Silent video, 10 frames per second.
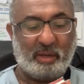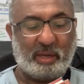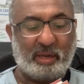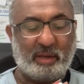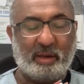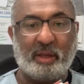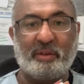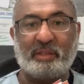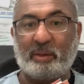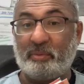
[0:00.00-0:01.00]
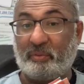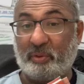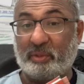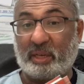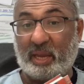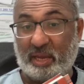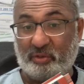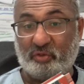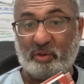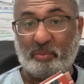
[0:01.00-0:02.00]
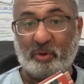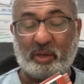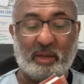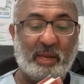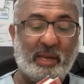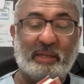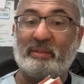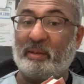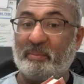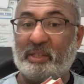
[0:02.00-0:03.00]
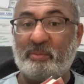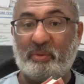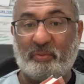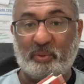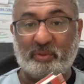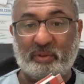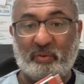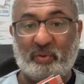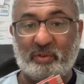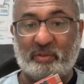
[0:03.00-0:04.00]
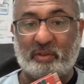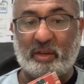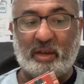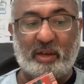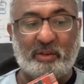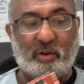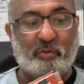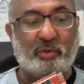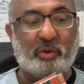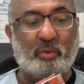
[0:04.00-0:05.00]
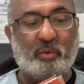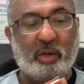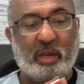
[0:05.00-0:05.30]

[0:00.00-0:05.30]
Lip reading: Other times it feels like a history book, and sometimes it feels as if it's a real.